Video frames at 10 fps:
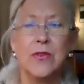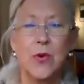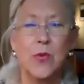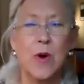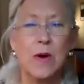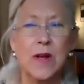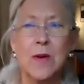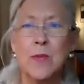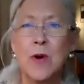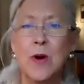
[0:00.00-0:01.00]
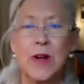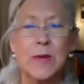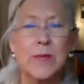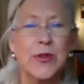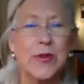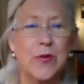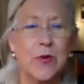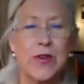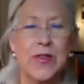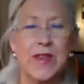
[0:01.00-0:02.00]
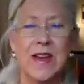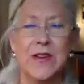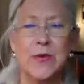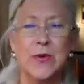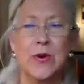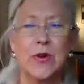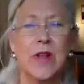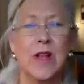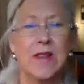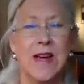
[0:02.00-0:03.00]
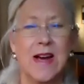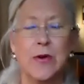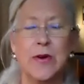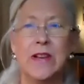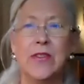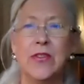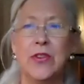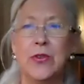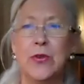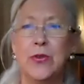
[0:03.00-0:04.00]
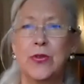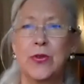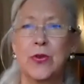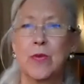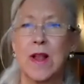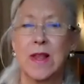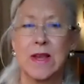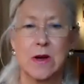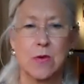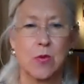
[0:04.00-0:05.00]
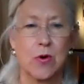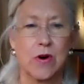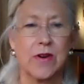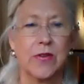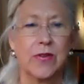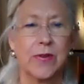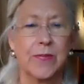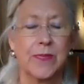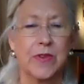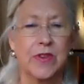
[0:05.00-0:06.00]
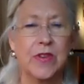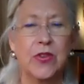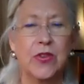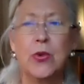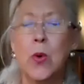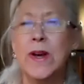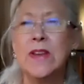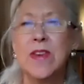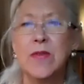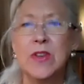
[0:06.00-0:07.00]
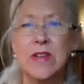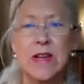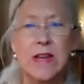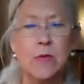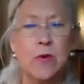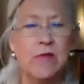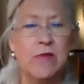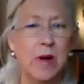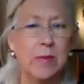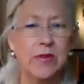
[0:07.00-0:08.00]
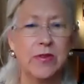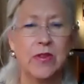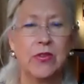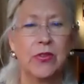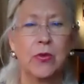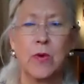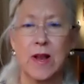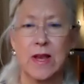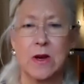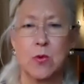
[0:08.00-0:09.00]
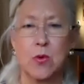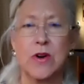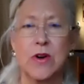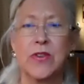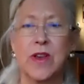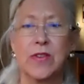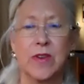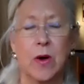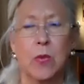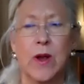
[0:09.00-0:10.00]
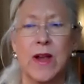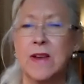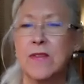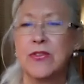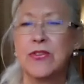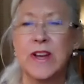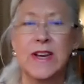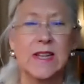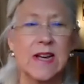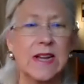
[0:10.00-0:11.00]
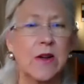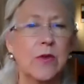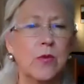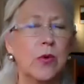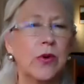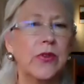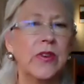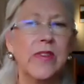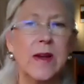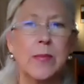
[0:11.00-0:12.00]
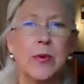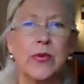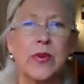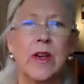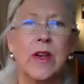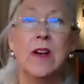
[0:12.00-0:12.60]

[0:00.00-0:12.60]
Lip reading: So welcome to the fourth annual Lown Institute Shkreli Awards. Since 2017, we've published the Shkreli Awards as a way of shining a light on the worst examples